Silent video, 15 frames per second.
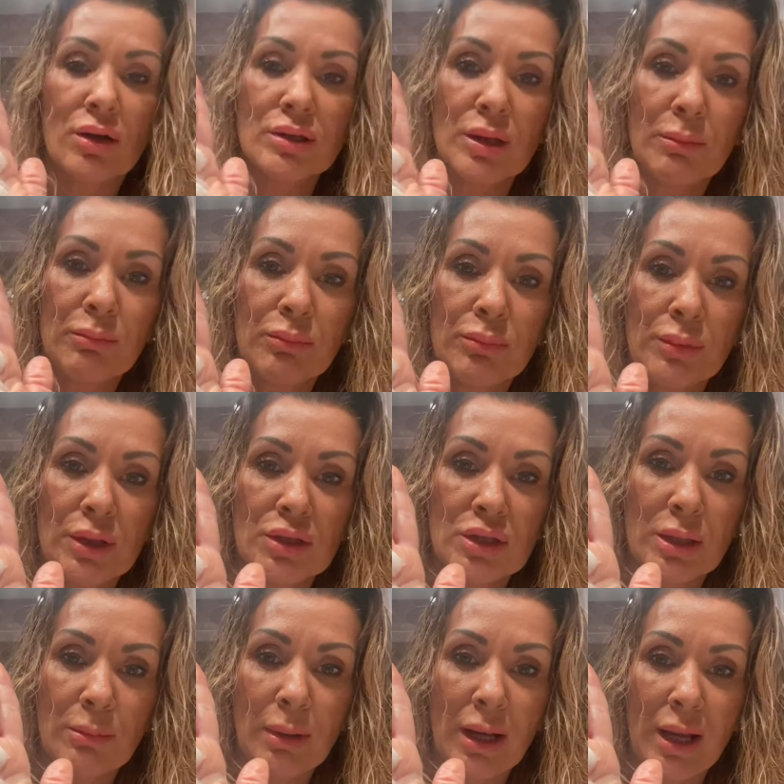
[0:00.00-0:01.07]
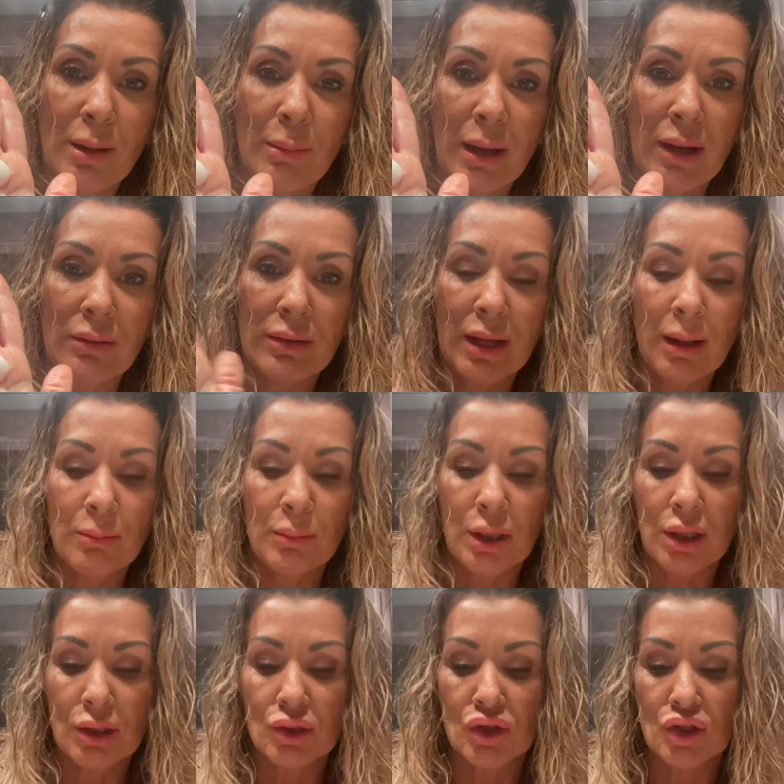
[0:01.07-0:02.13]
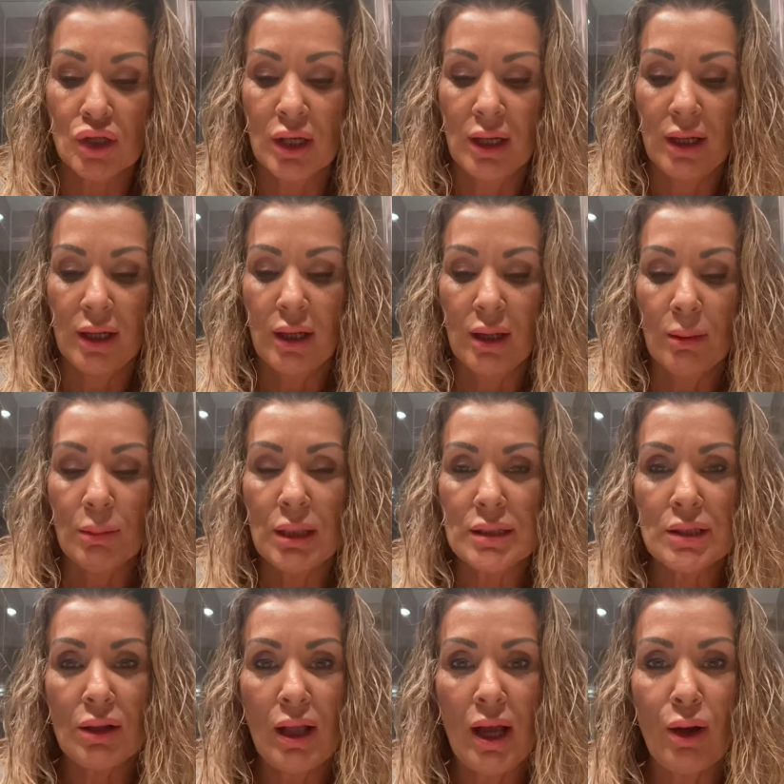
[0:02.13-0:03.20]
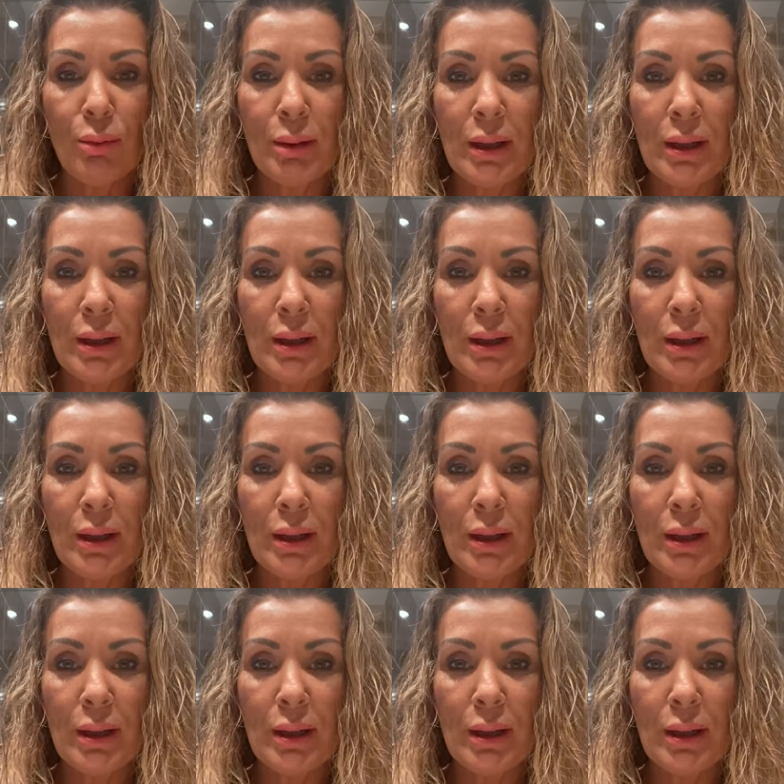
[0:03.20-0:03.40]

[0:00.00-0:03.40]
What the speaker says: So I usually apply about that much. This will help